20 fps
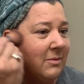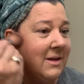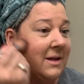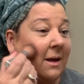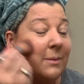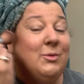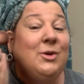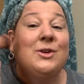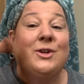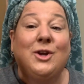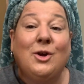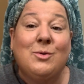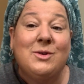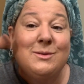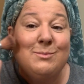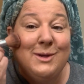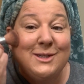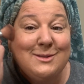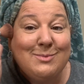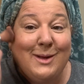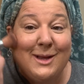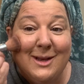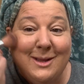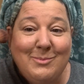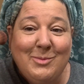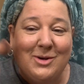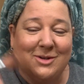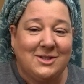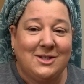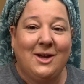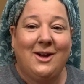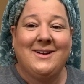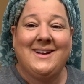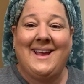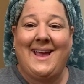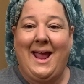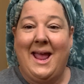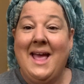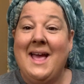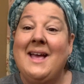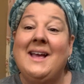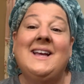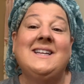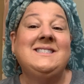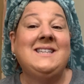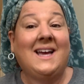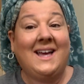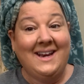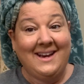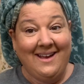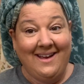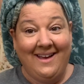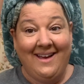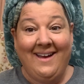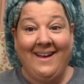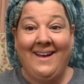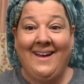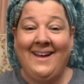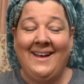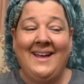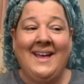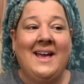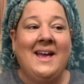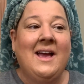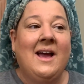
Well, I'm gonna go with my smiley parts. Okay, ta-da!